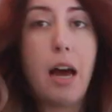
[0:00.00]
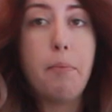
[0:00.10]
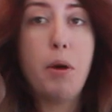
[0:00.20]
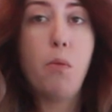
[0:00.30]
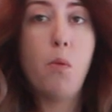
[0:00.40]
I've
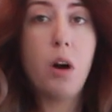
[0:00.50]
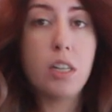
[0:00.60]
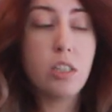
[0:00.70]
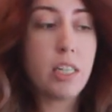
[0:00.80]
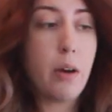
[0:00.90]
been
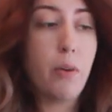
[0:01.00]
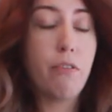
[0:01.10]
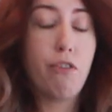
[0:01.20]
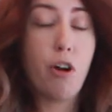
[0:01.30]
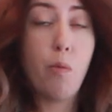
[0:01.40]
wanting to get
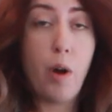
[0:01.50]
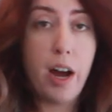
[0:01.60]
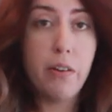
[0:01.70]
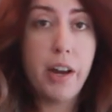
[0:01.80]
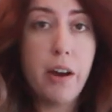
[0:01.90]
one for a
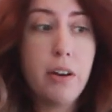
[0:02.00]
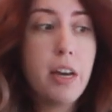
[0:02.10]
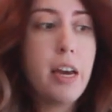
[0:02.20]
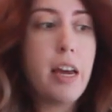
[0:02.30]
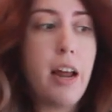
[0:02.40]
while now
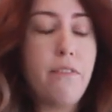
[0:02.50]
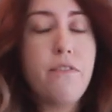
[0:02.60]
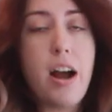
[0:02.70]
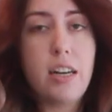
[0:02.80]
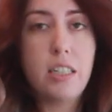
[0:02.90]
and I
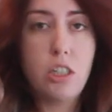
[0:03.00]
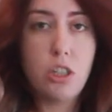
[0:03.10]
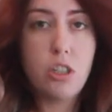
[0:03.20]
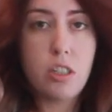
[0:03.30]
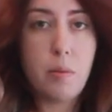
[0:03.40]
finally
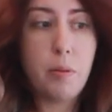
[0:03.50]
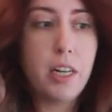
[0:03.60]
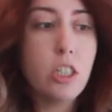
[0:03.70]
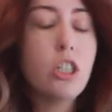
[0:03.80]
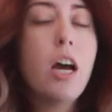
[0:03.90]
just took the
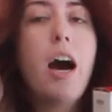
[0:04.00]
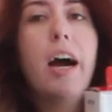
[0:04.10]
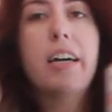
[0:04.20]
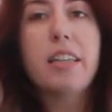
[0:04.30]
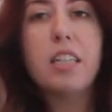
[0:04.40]
plunge.
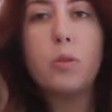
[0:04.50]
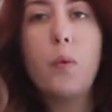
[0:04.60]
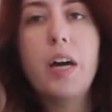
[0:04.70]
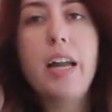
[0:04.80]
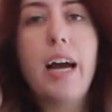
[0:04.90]
I got this
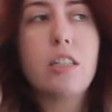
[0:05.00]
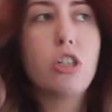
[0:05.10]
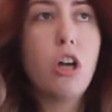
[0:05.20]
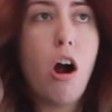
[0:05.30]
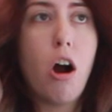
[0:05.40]
one
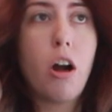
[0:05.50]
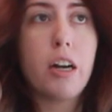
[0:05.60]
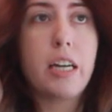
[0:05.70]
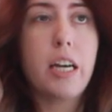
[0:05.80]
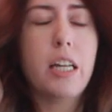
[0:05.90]
at
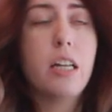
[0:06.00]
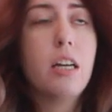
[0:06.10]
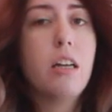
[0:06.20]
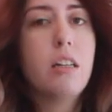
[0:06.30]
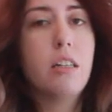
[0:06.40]
Target.
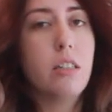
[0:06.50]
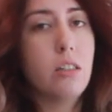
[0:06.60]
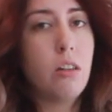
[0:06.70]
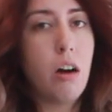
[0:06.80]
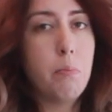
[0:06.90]
This is
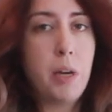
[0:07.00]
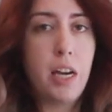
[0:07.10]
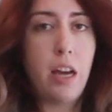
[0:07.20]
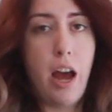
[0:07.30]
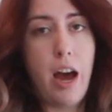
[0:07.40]

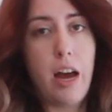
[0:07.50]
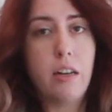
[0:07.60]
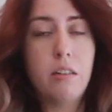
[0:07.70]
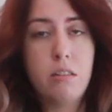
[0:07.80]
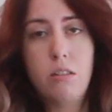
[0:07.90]
non-pay
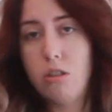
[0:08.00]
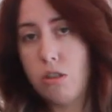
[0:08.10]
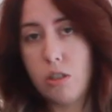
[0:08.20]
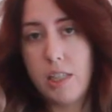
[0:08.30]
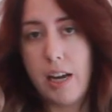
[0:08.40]
ad,
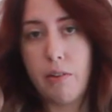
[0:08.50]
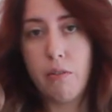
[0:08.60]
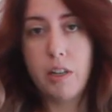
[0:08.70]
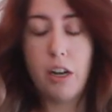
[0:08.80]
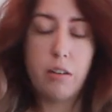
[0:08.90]
just so
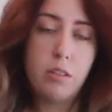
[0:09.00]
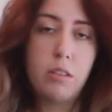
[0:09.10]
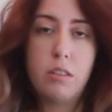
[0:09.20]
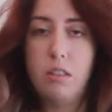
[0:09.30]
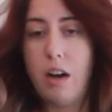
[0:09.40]
everyone
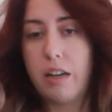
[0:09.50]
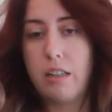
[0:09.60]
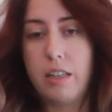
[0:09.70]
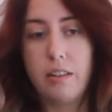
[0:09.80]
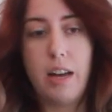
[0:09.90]
knows, gotta
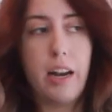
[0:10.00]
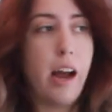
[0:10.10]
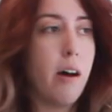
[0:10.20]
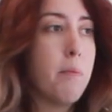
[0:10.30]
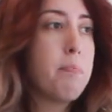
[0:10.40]
clear that
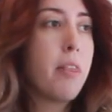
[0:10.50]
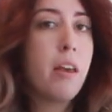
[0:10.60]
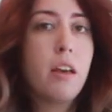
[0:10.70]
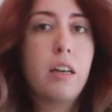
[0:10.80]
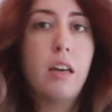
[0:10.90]
out.
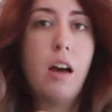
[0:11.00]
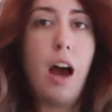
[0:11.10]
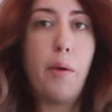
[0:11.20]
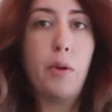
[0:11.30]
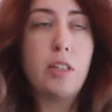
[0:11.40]

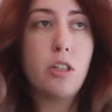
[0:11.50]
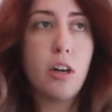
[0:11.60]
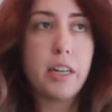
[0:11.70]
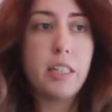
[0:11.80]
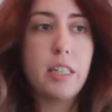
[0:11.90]
I went to
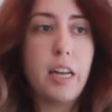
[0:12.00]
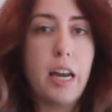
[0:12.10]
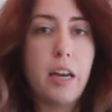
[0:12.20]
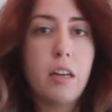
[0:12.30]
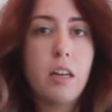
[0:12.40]
Target
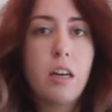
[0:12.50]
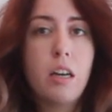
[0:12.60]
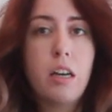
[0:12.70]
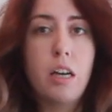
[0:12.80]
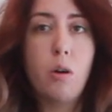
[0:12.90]
today
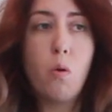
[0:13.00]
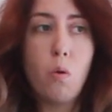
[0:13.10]
in